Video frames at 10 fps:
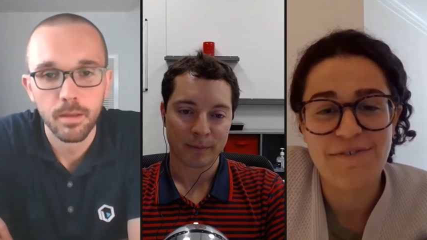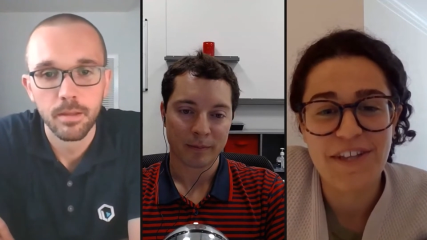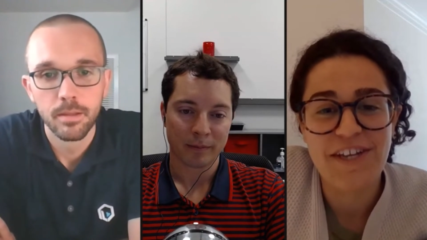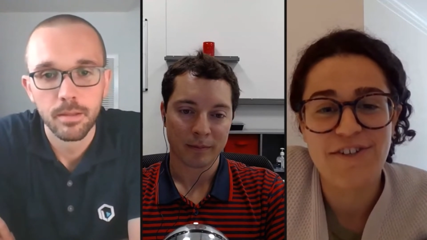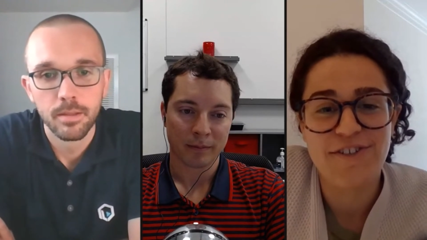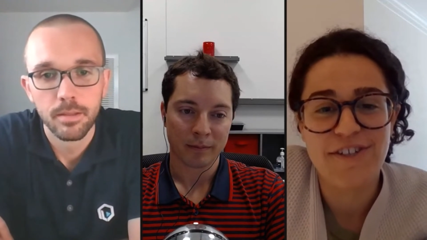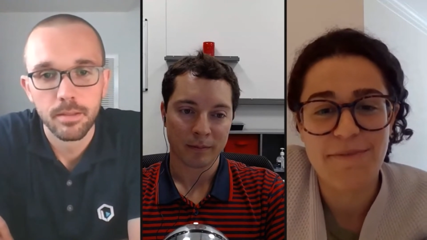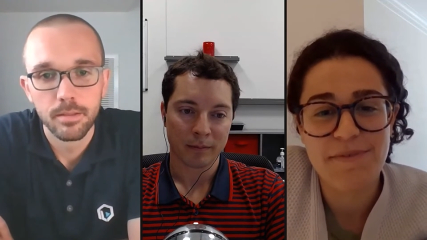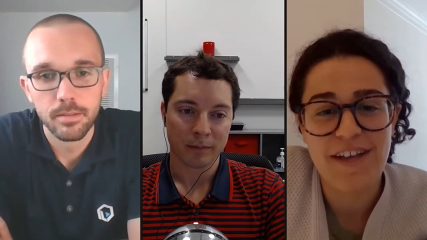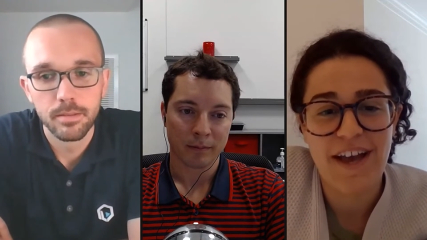
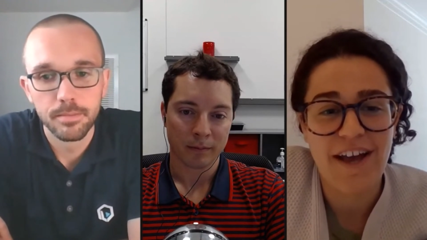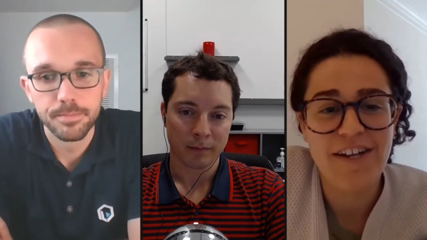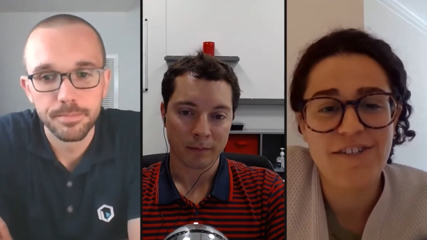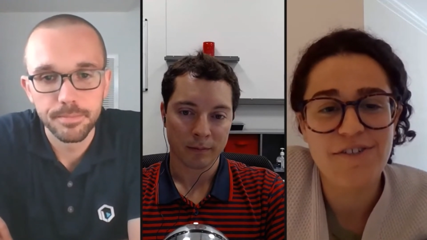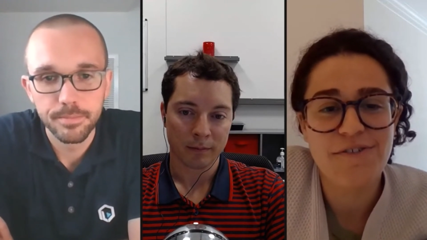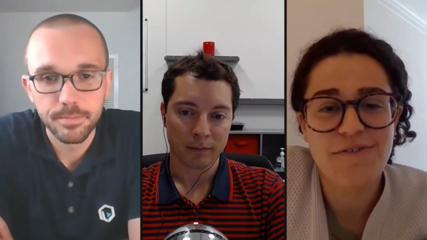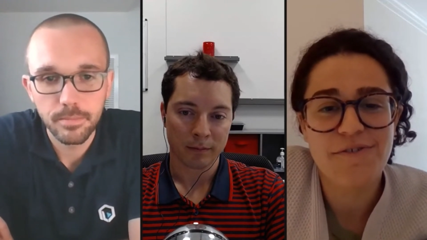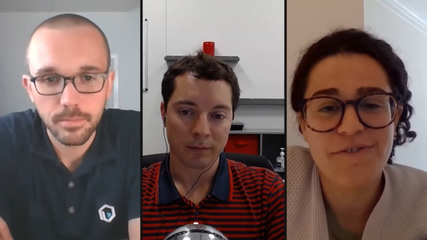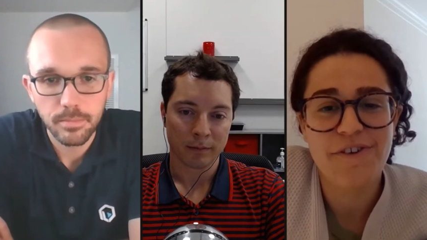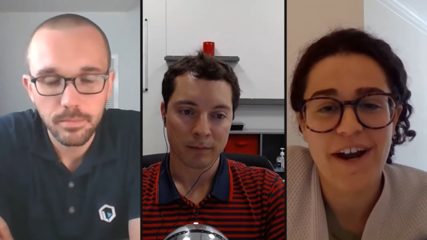Speaker 1: relationships. How did
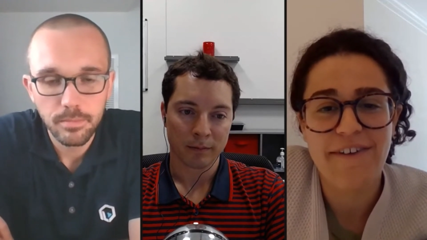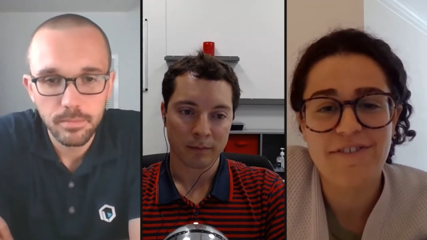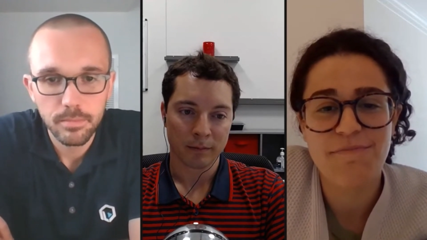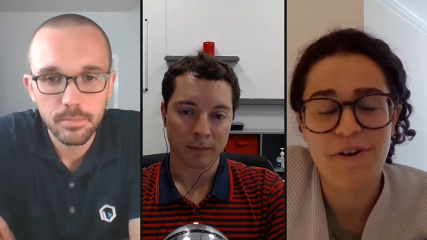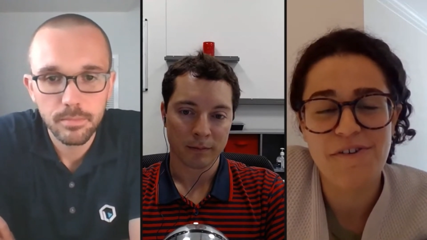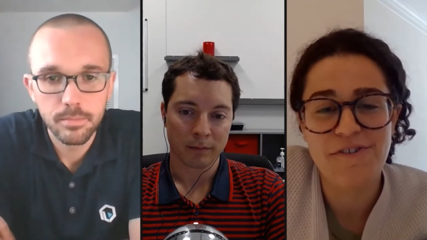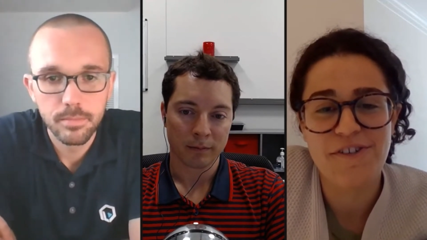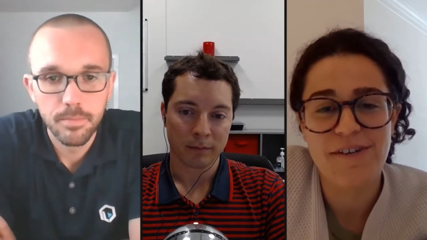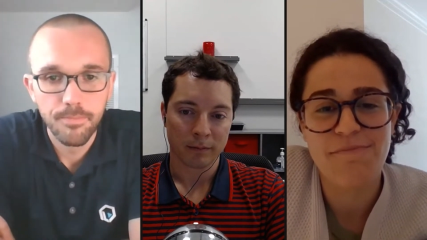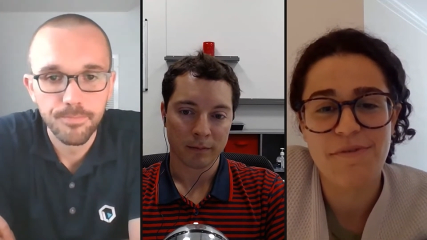you craft
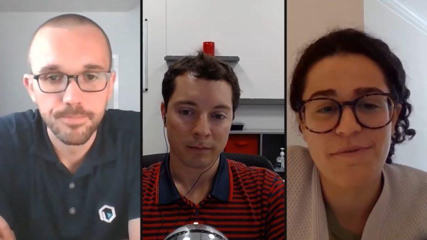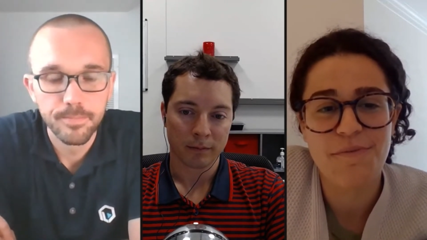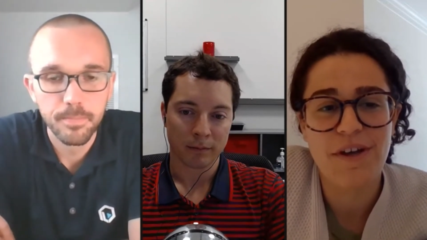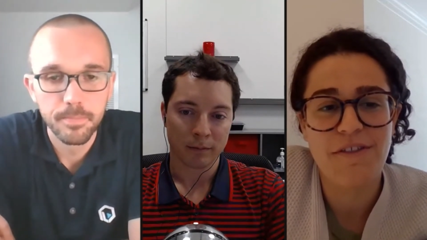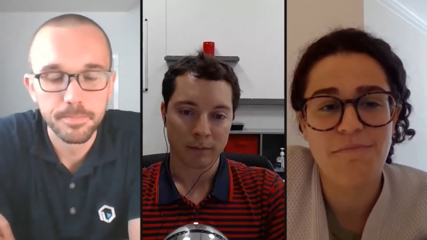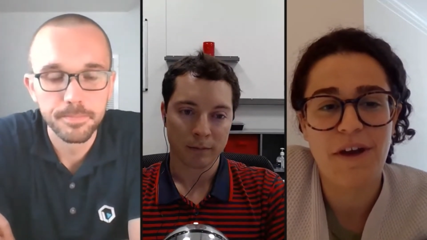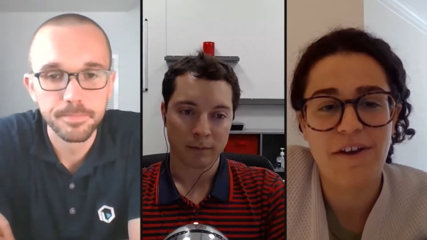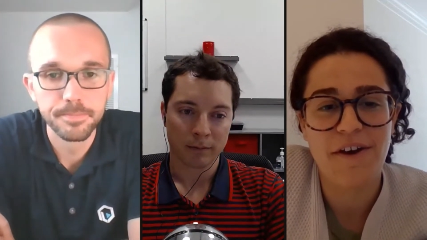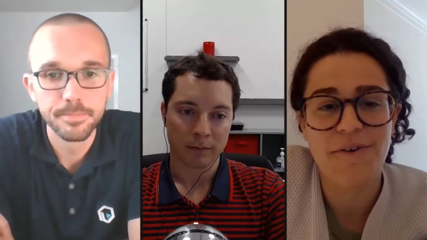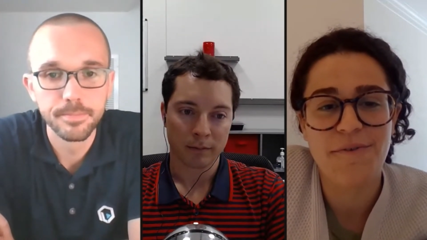partnership with
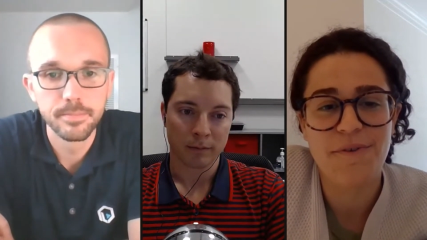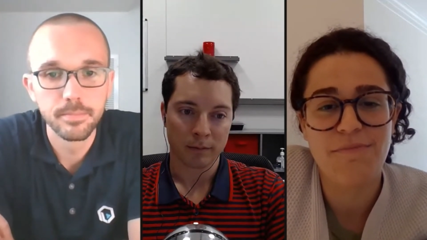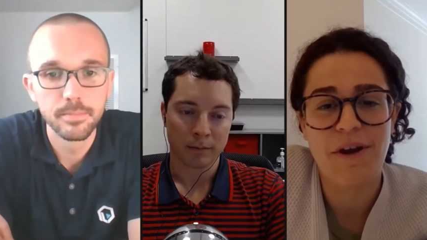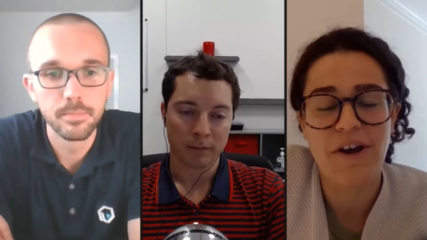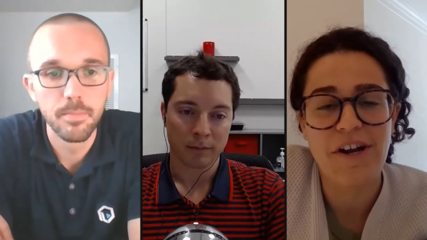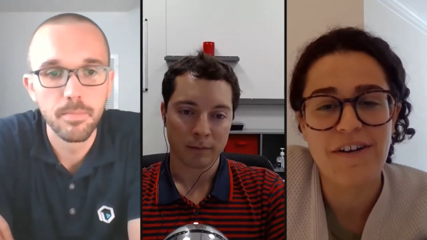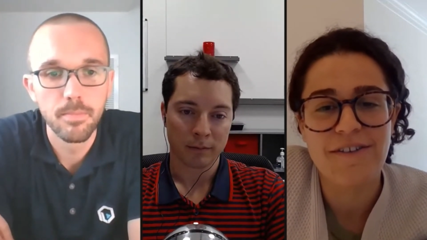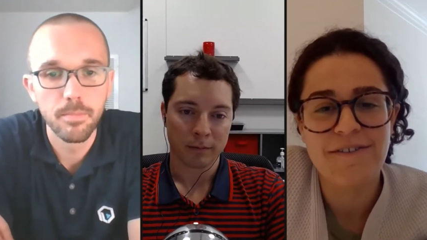Betco with Barrett?